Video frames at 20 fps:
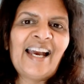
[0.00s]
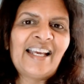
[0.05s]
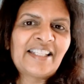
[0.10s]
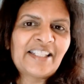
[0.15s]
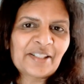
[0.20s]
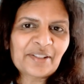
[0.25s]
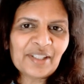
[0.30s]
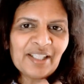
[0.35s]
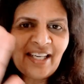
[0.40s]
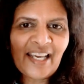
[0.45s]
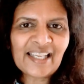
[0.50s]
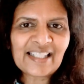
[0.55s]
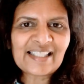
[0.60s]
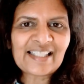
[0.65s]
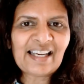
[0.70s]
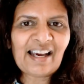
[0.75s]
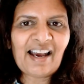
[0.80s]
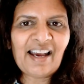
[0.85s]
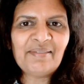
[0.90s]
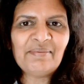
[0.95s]
Till the next
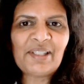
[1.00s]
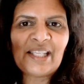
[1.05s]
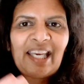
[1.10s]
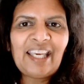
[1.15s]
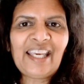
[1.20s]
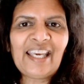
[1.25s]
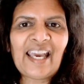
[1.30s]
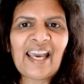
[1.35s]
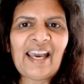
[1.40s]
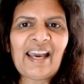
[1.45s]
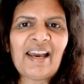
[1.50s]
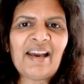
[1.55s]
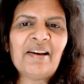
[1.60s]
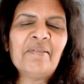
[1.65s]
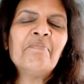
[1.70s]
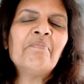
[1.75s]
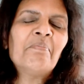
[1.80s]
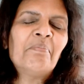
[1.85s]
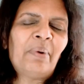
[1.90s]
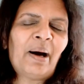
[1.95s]
time, take care,
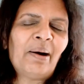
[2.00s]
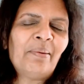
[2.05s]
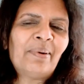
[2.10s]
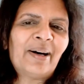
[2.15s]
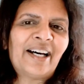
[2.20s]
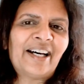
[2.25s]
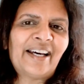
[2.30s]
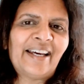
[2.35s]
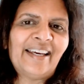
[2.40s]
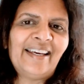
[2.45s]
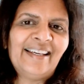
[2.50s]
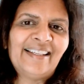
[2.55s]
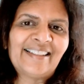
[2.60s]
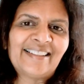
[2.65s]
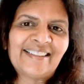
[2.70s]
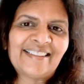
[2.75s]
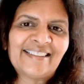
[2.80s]
bye bye.